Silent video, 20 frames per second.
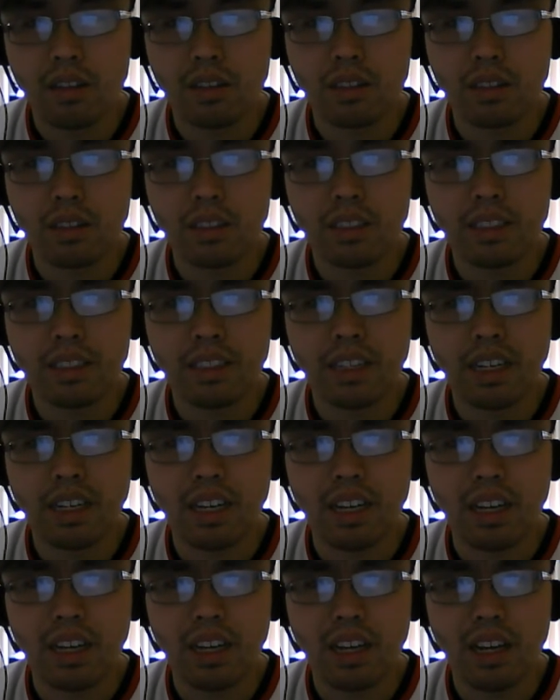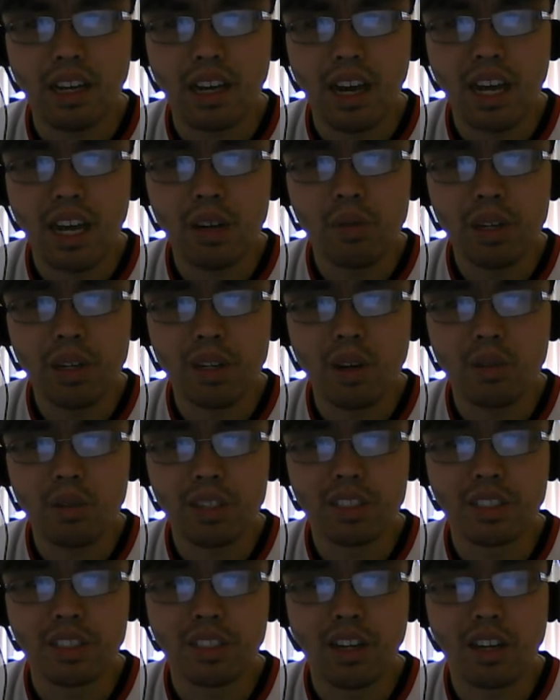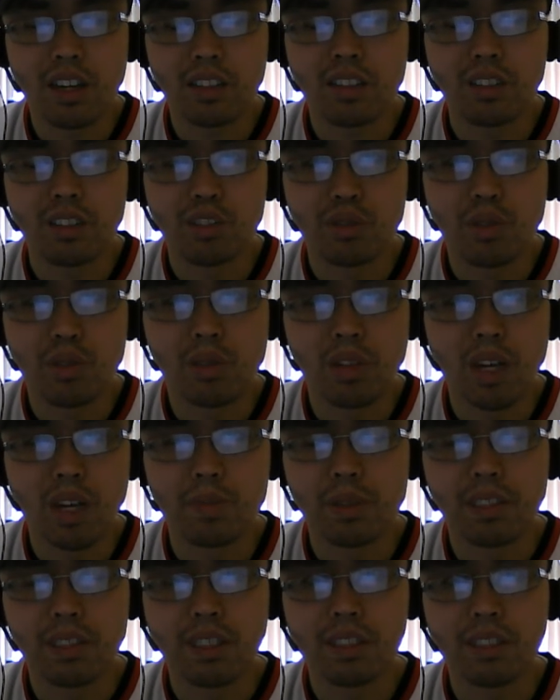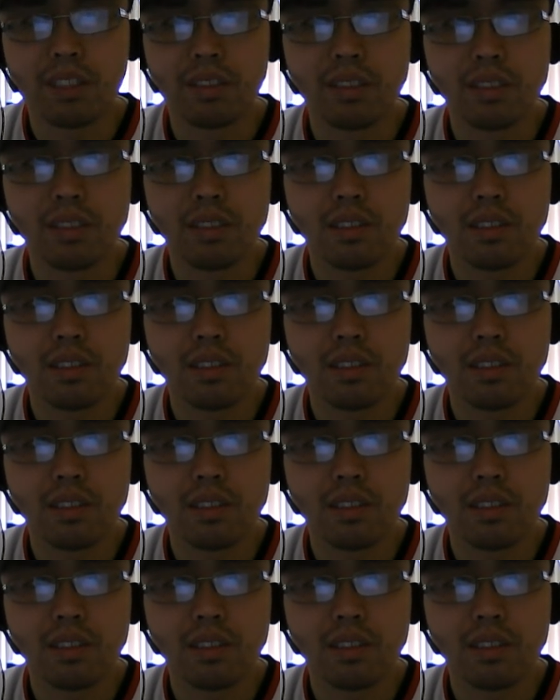How do we know this is not controlled opposition?